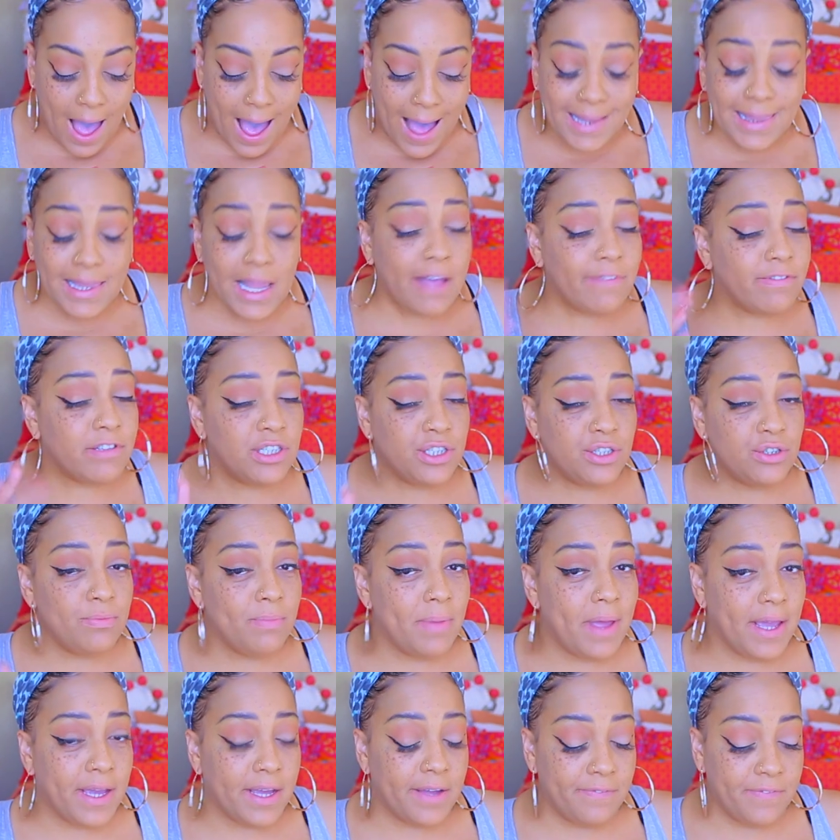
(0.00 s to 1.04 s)
I love to do
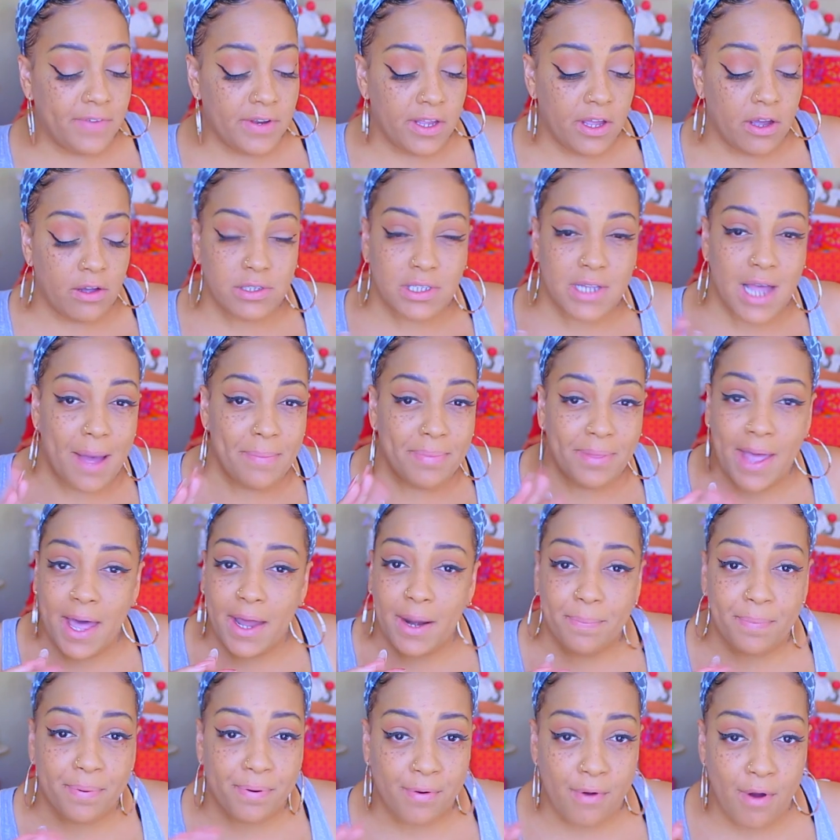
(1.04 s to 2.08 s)
makeup videos. I'm
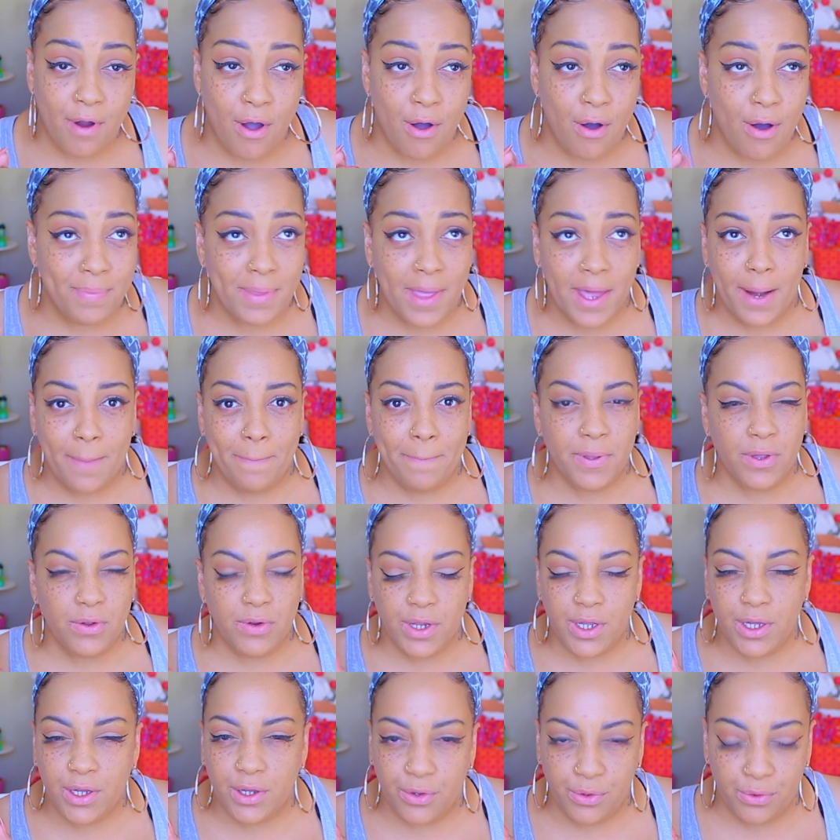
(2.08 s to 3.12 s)
not a pro. I'm not a
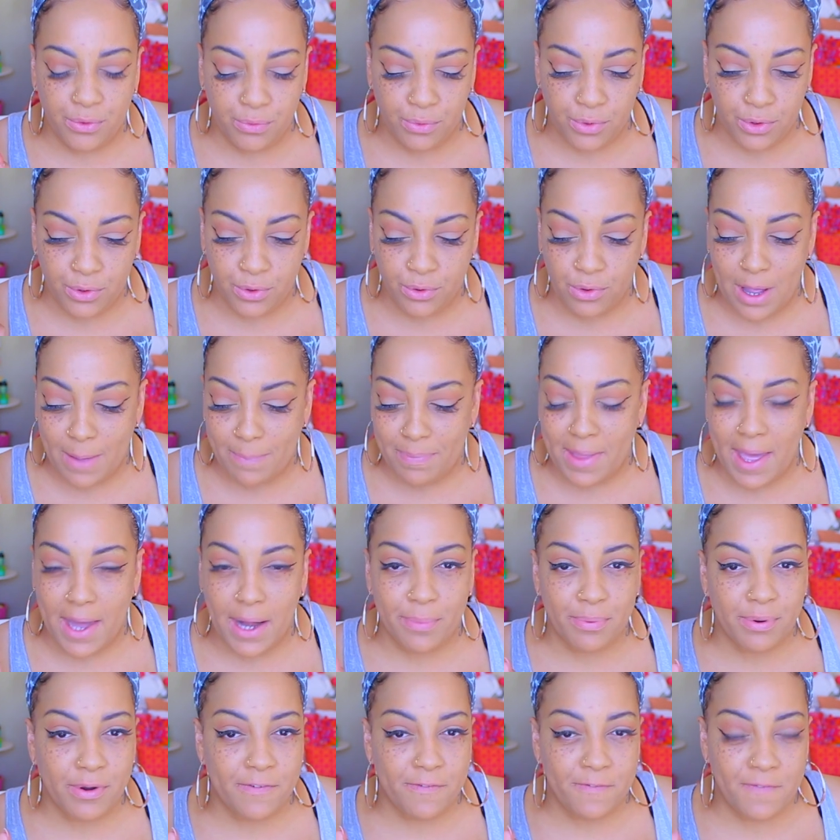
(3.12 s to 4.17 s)
beauty guru. I'm not
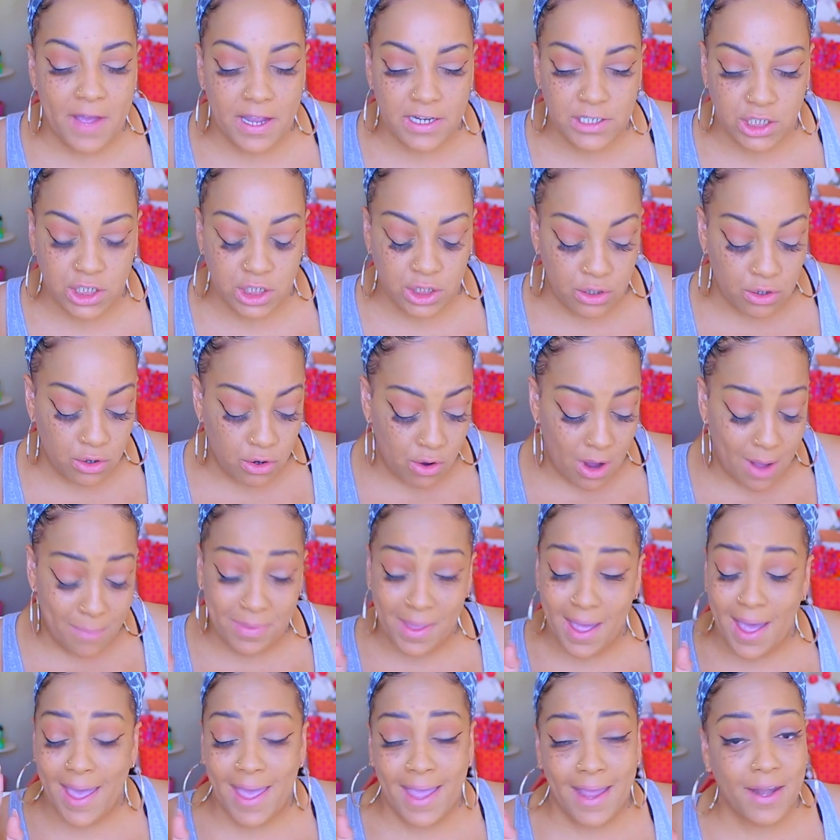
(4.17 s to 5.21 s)
a professional. I'm
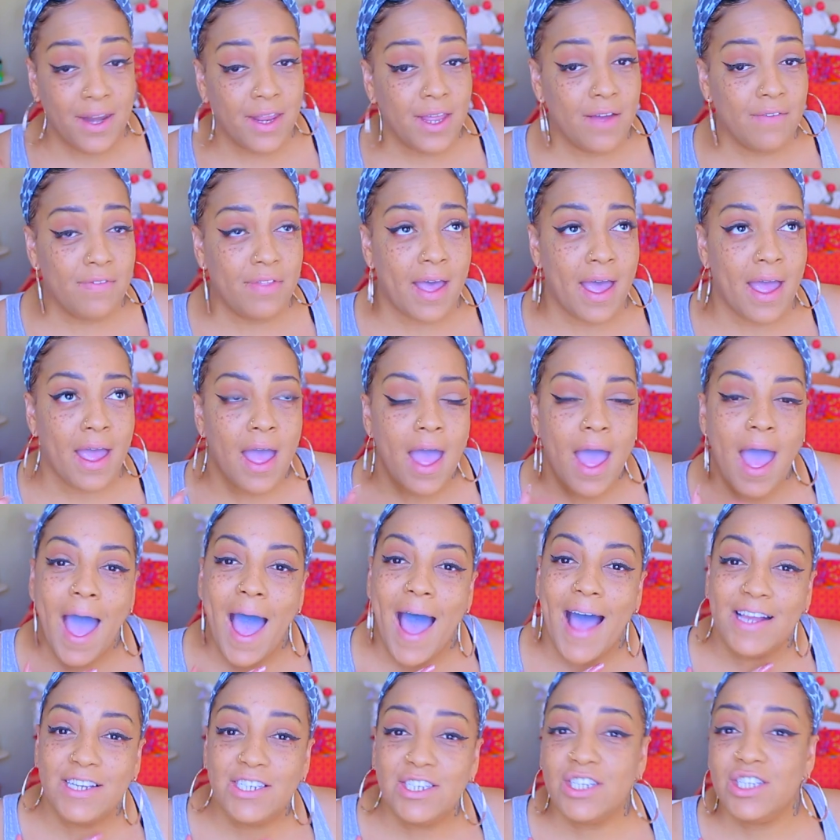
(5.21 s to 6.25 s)
not any of that.
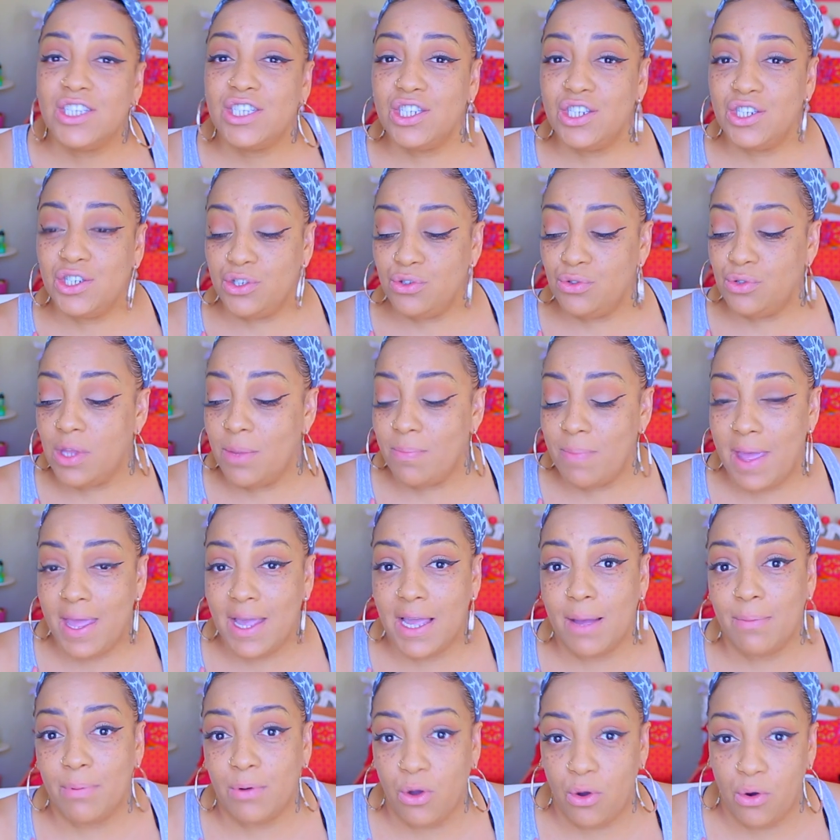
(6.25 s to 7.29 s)
I just do the
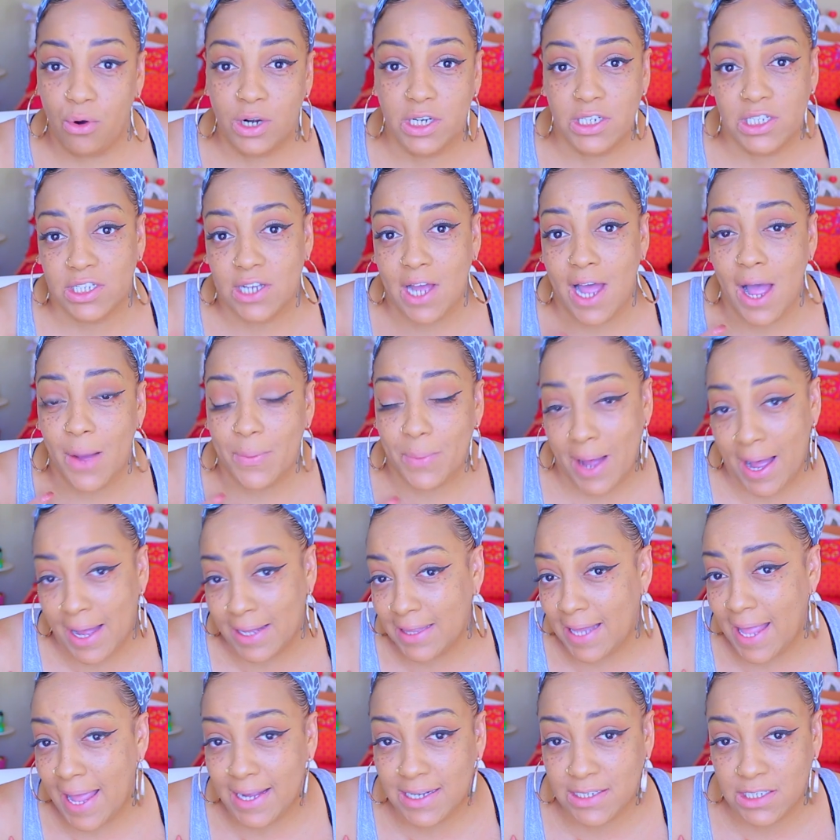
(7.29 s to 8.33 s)
makeup according to how
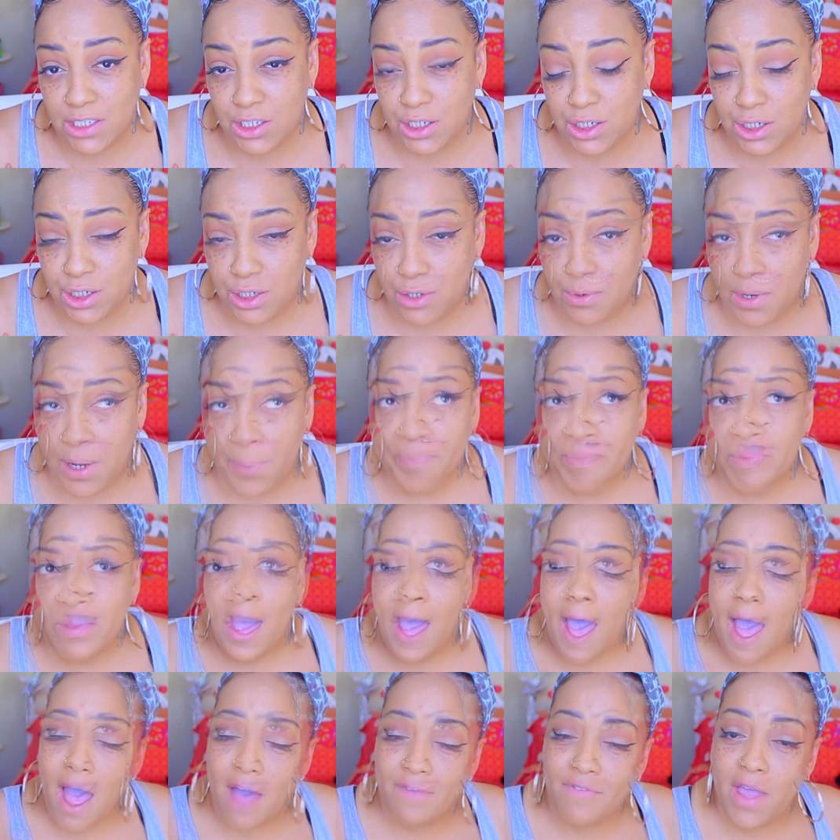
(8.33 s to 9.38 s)
I like to do it. If you
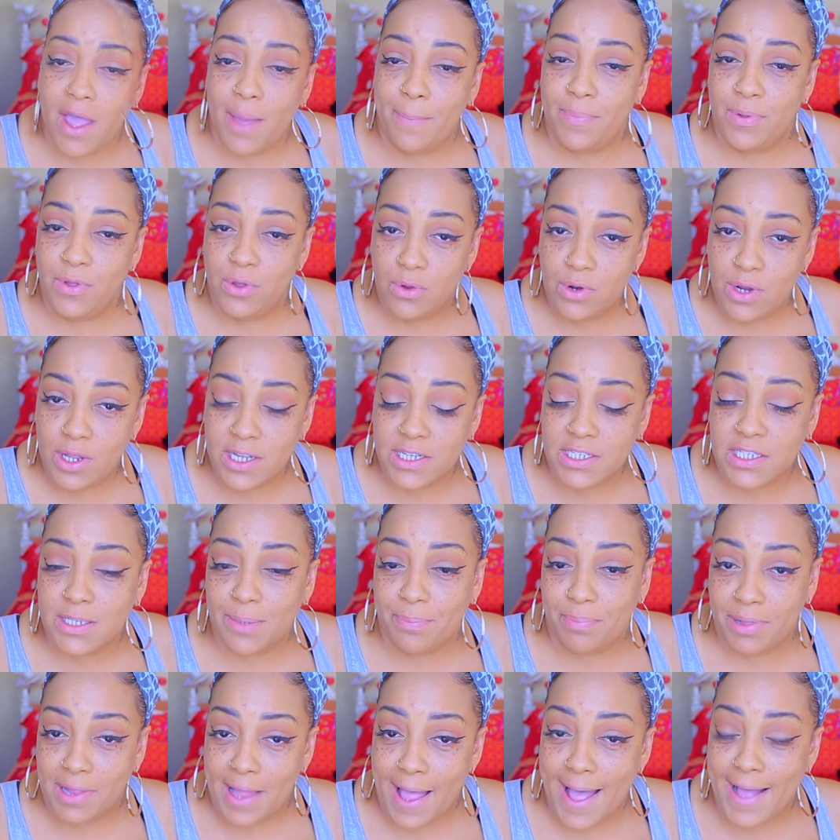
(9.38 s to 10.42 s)
have a beauty
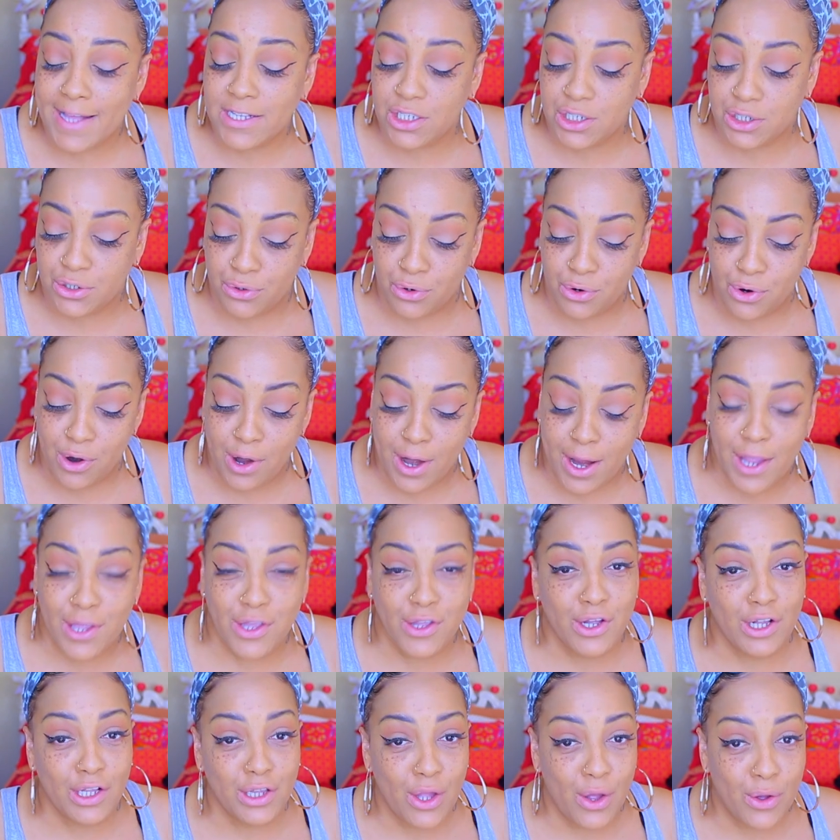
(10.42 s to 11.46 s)
supply store
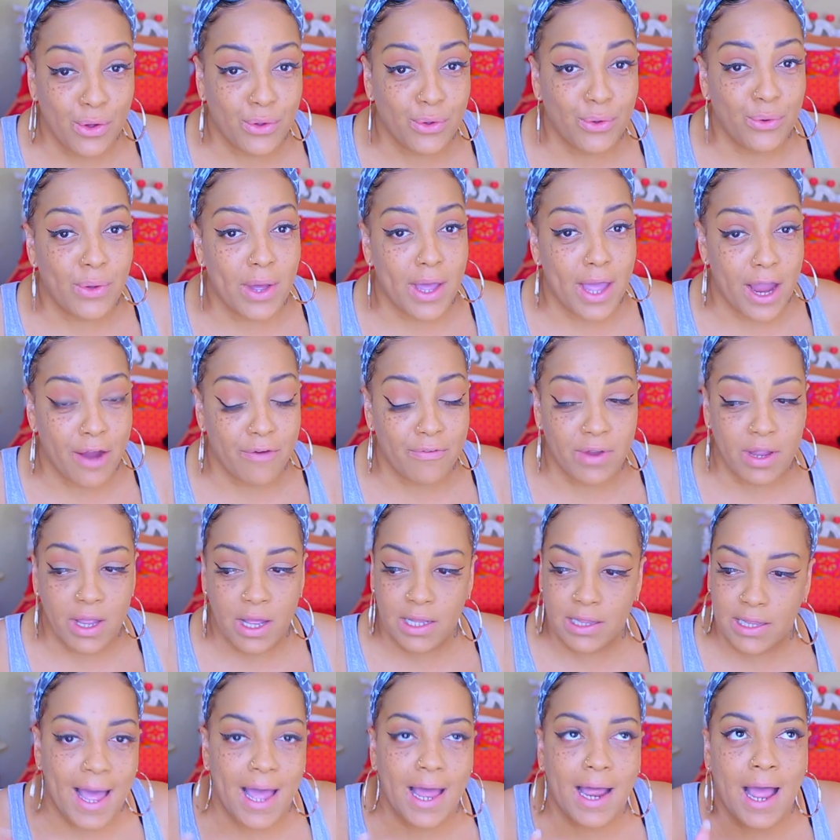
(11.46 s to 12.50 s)
in your local
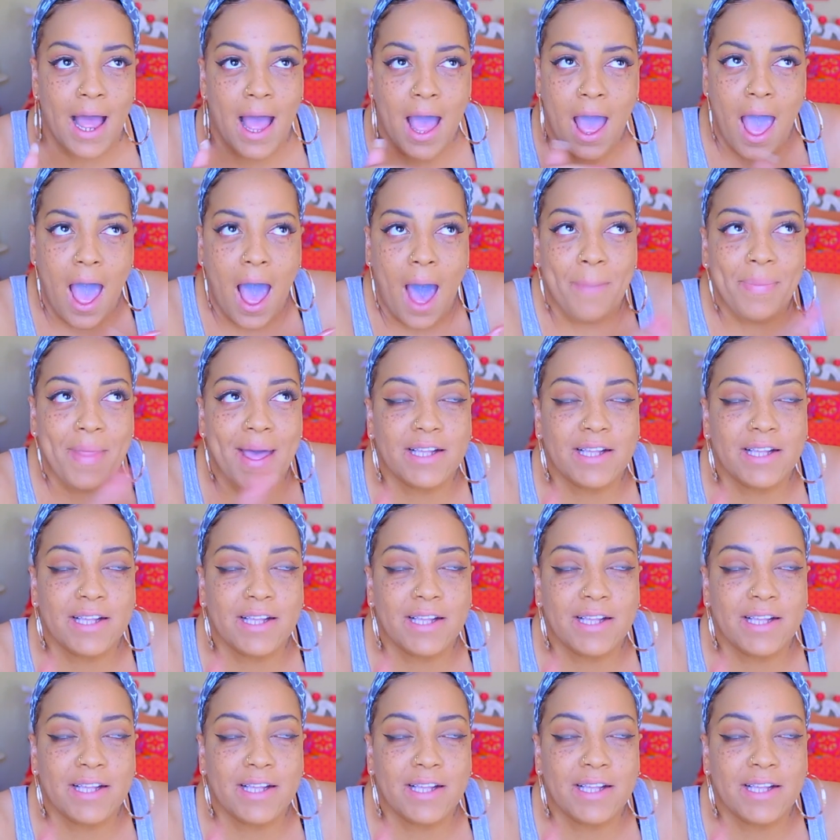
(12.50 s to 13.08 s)
area, I'm